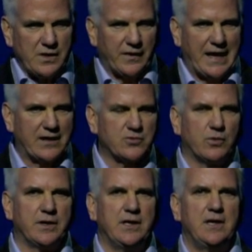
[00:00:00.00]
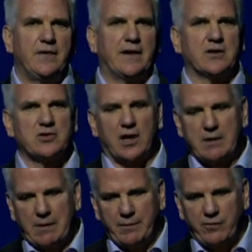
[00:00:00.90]
The last one that I'll
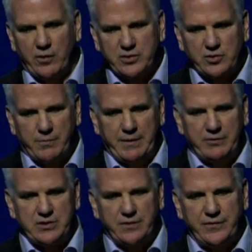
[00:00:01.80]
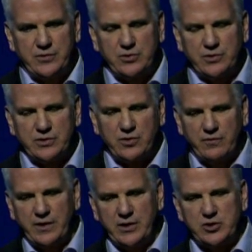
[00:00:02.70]
talk about before I sort of pivot to the future is
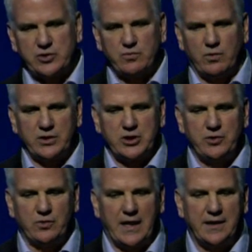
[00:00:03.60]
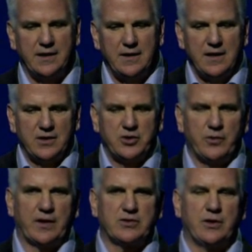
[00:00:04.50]
sort of an interesting one, is Q-Line.
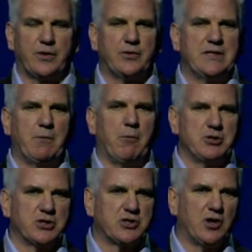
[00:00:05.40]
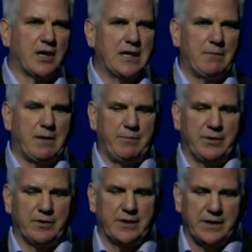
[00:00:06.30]
2013, we were just talking about
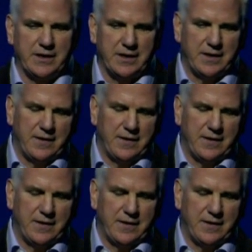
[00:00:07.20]
building it.